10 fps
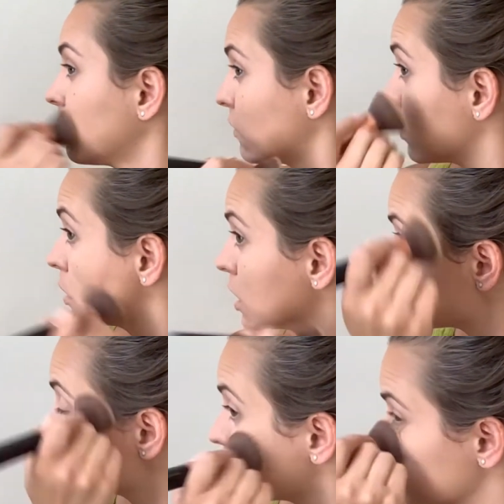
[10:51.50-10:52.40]

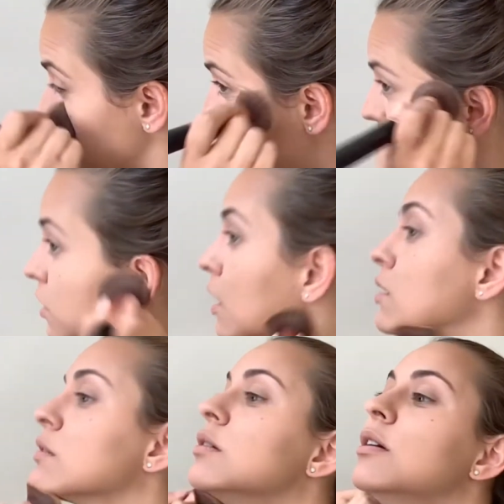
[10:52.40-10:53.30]
foundations, and we're done.
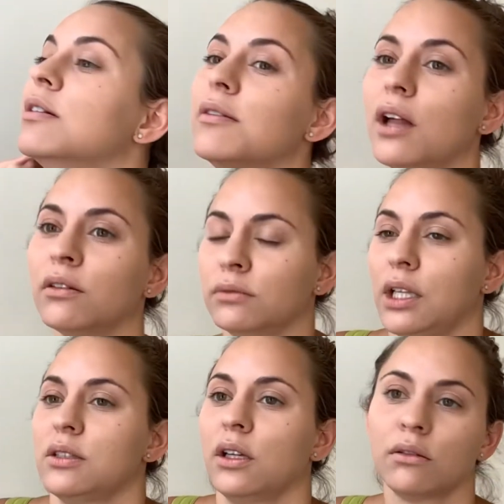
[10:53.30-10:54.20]

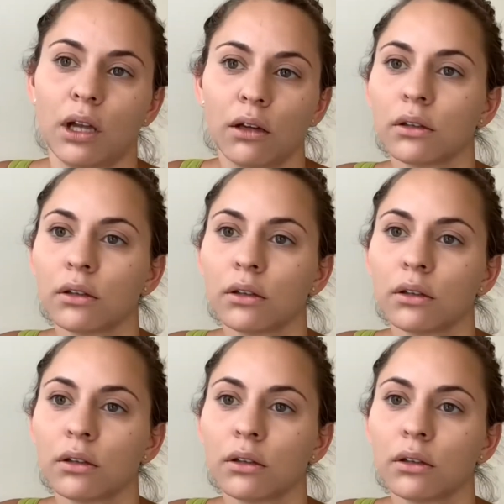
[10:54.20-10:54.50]
That's it, okay.